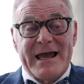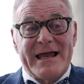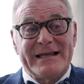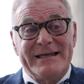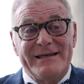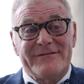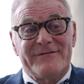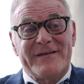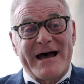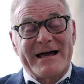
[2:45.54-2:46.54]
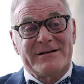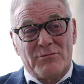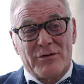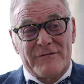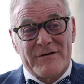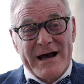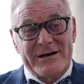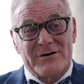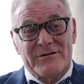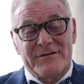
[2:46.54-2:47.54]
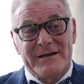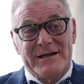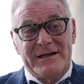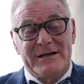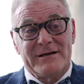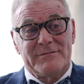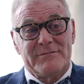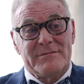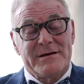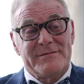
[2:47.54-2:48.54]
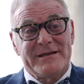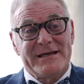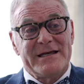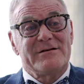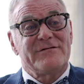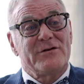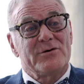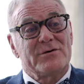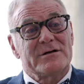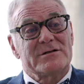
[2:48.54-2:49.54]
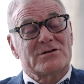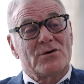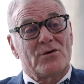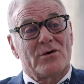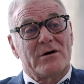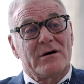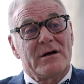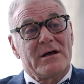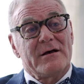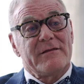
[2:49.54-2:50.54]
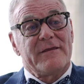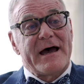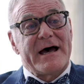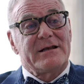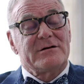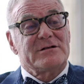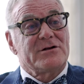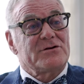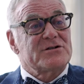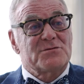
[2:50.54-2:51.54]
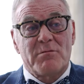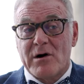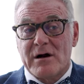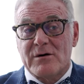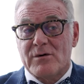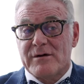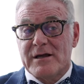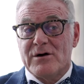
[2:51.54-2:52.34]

and give that provider the maybe the influence or that little spark where they